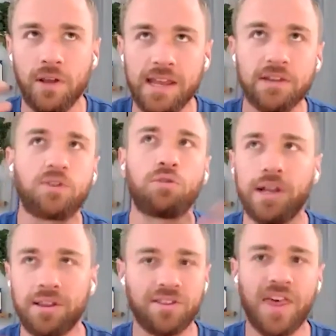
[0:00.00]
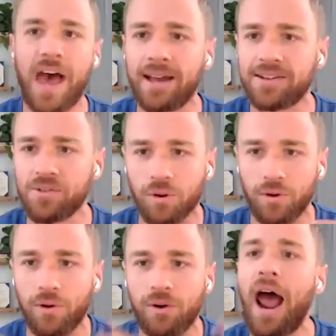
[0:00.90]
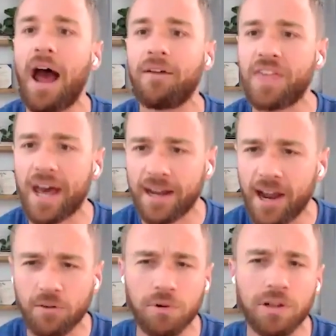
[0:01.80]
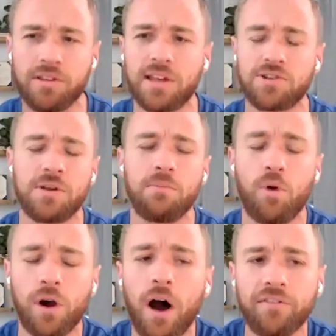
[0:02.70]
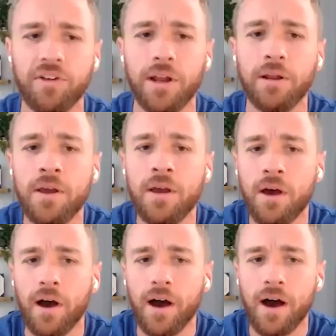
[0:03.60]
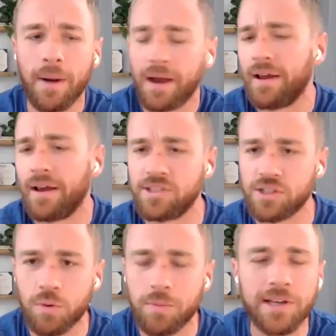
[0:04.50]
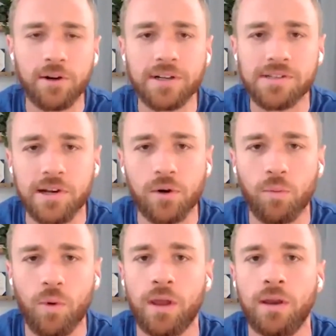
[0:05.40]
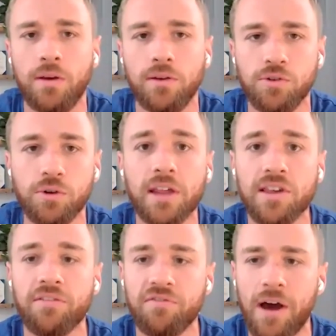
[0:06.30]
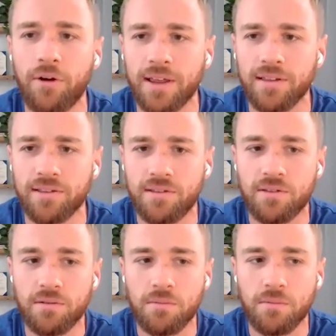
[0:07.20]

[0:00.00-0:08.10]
increase that or have that kind of realization more often. I just would be curious to hear what you guys have found as